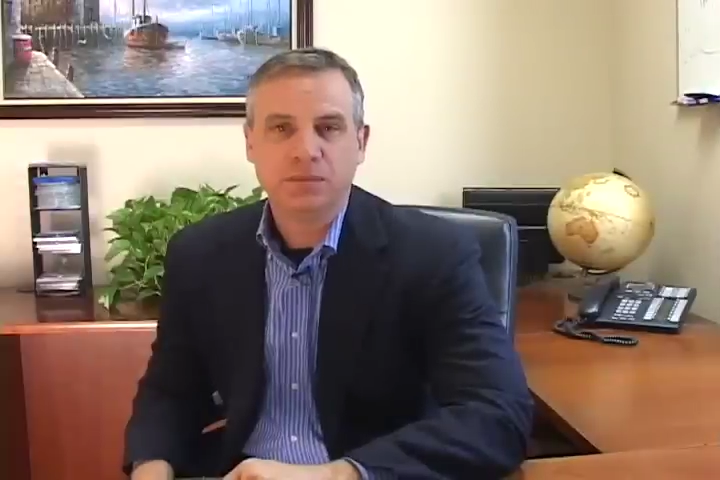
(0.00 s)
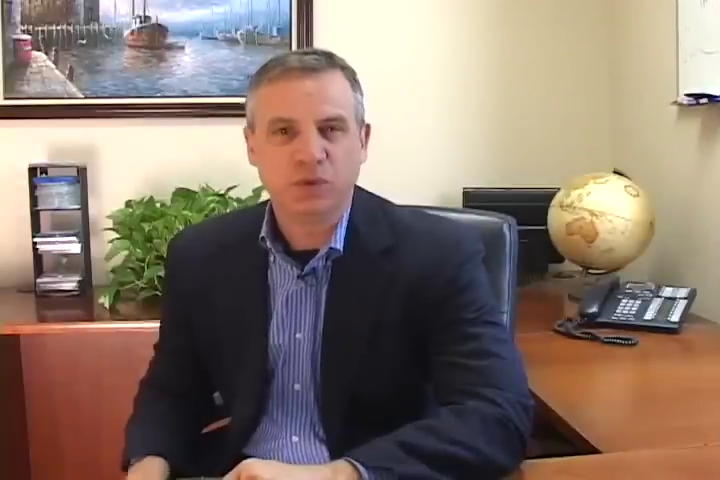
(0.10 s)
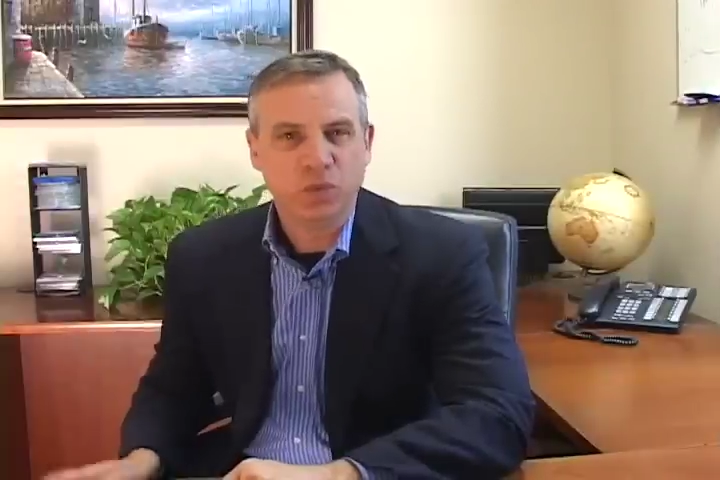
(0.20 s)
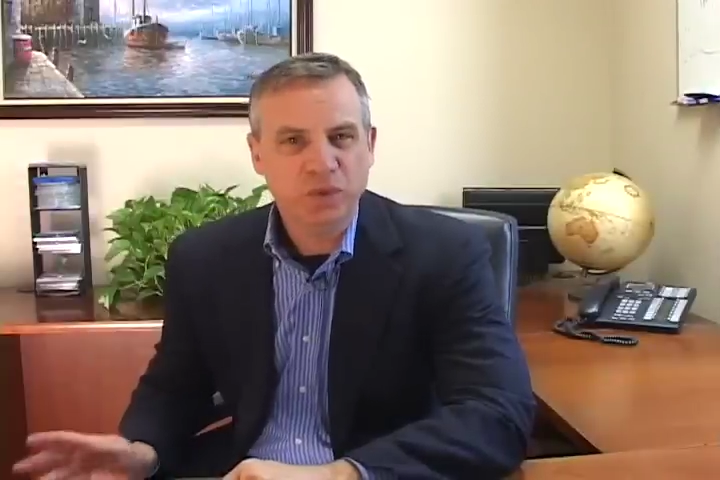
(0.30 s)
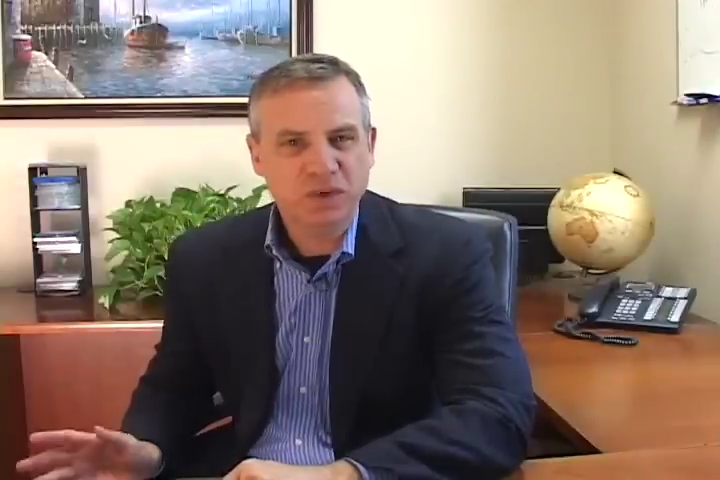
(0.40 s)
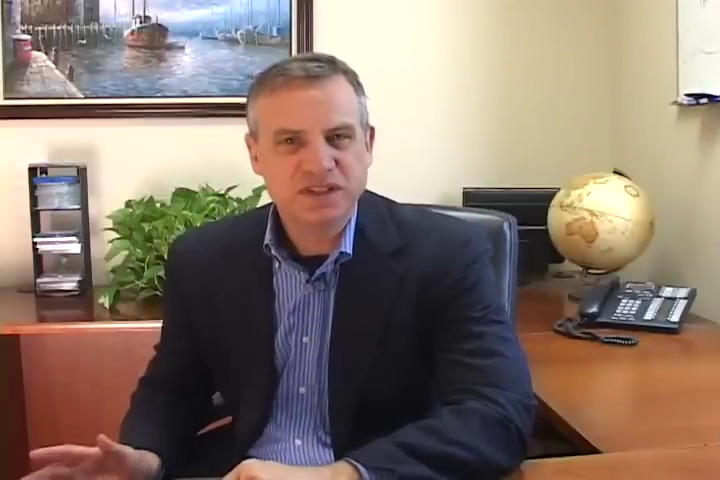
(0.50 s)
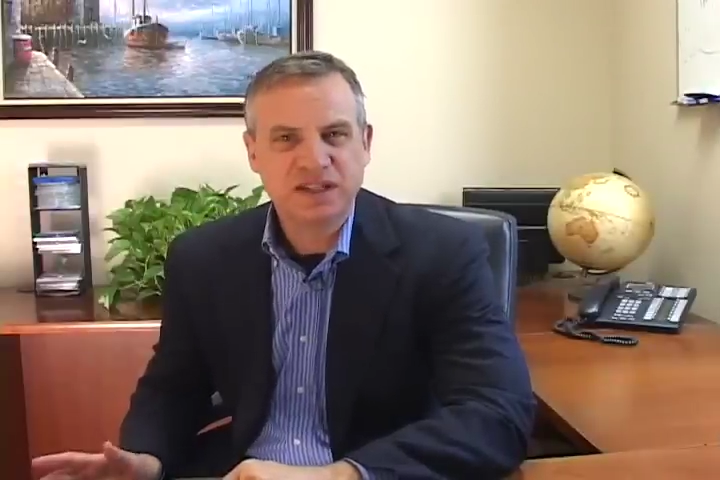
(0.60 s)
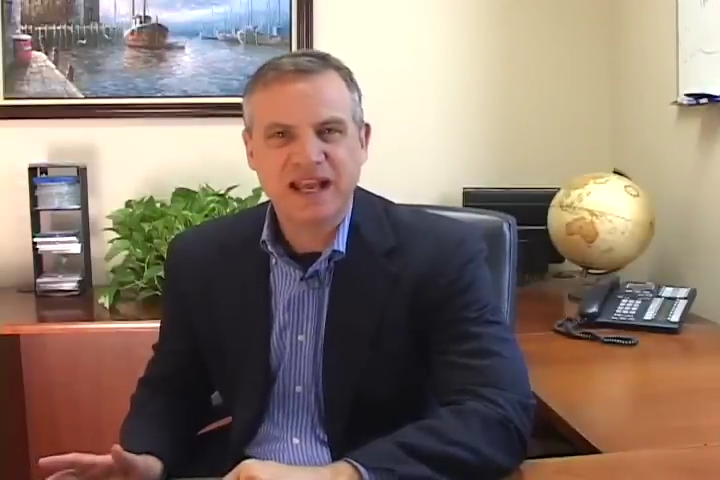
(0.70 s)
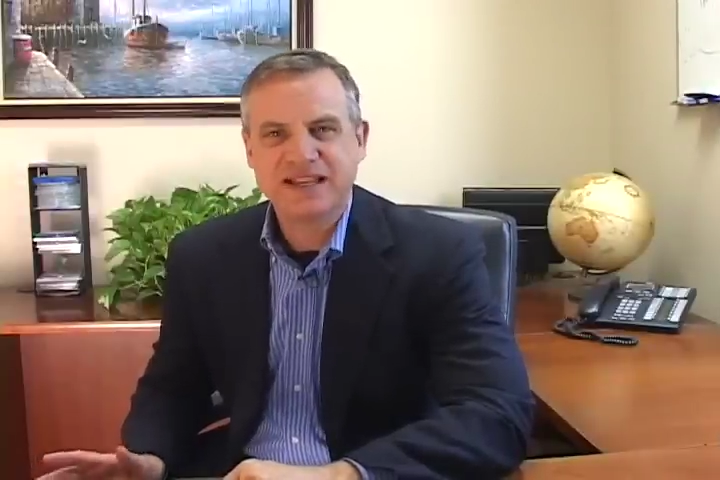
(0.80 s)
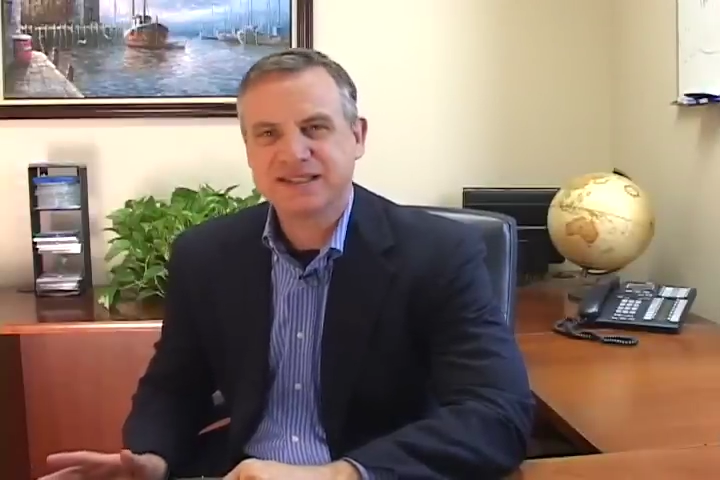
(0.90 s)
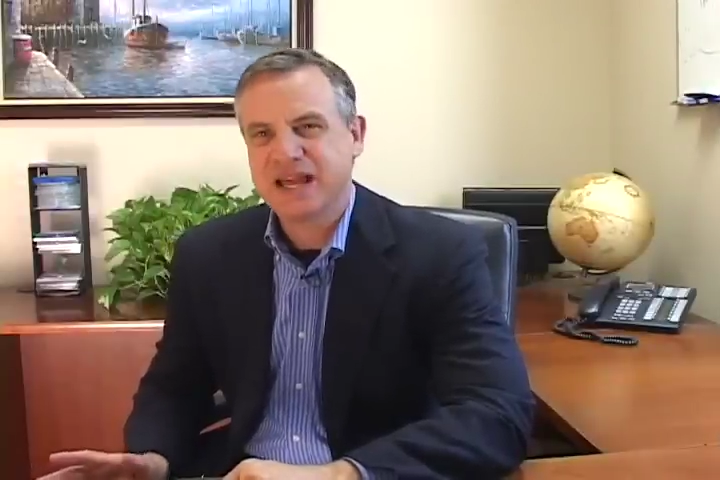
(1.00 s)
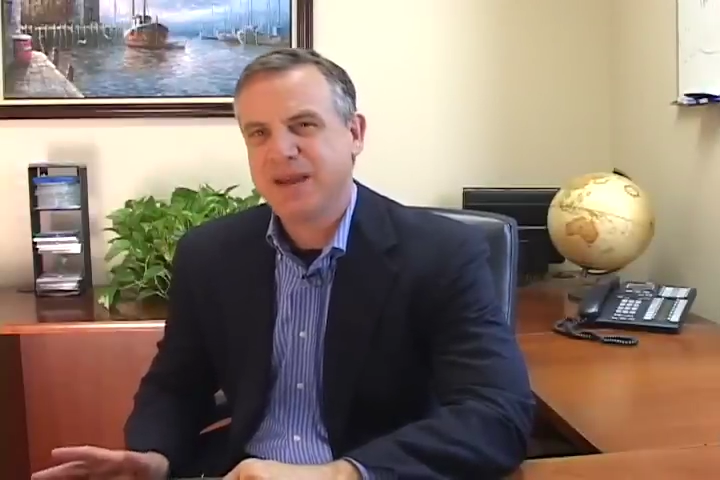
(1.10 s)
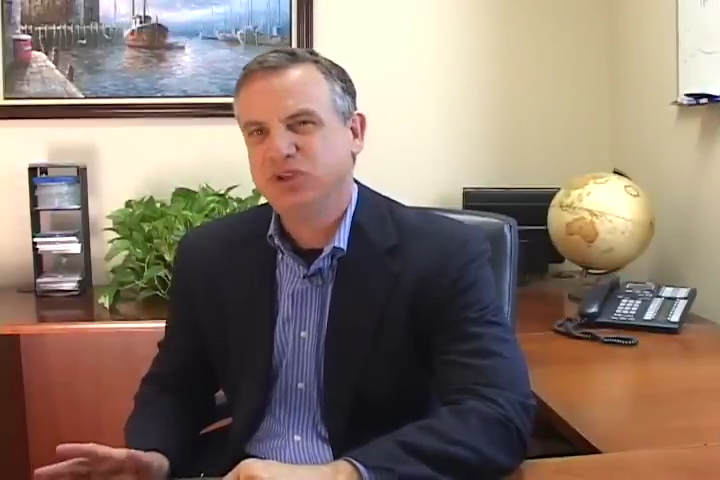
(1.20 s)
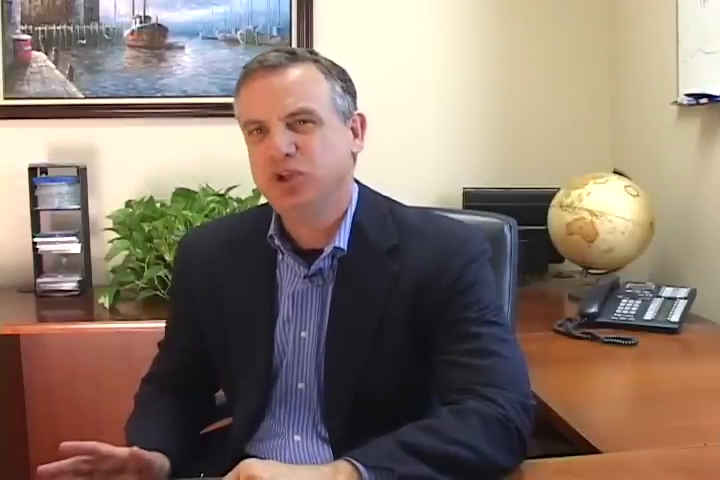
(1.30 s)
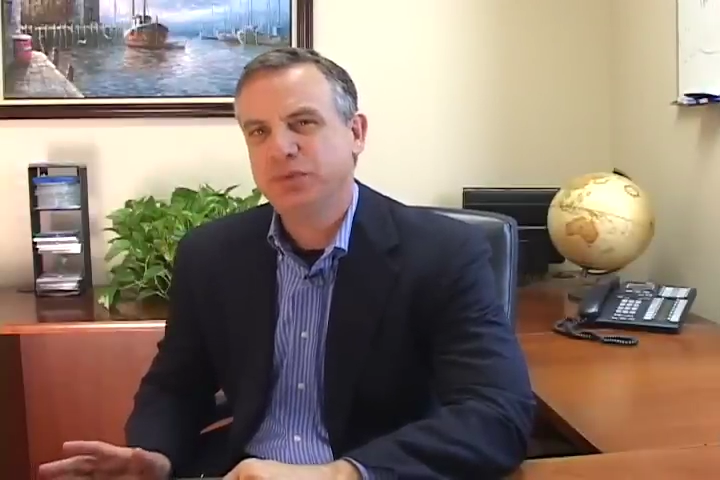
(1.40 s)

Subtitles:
But when was the last time you